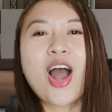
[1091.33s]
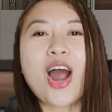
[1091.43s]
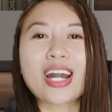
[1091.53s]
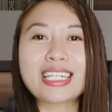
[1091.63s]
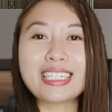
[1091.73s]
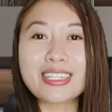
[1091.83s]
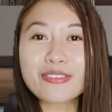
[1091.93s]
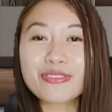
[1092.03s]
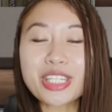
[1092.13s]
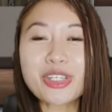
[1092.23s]
are
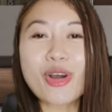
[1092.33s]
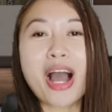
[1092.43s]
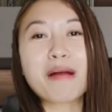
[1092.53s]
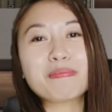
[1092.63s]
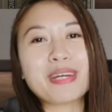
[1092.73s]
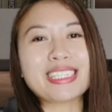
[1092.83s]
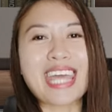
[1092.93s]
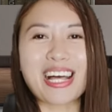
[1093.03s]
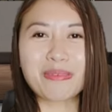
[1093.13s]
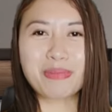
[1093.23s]
lifting you up and
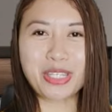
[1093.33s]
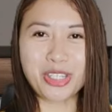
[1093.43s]
helping